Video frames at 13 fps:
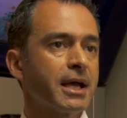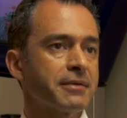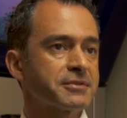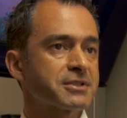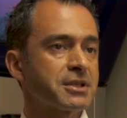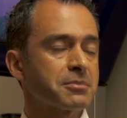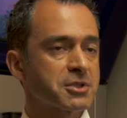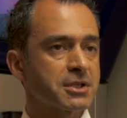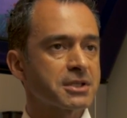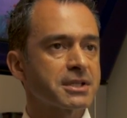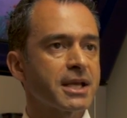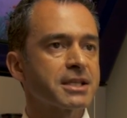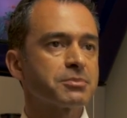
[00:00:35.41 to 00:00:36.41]
have some
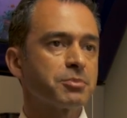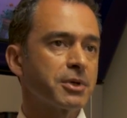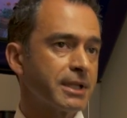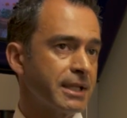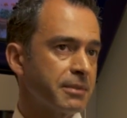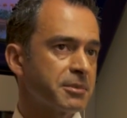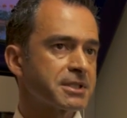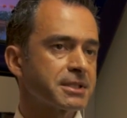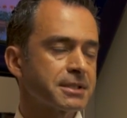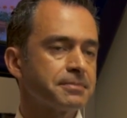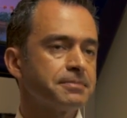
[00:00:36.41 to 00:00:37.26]
success but limited.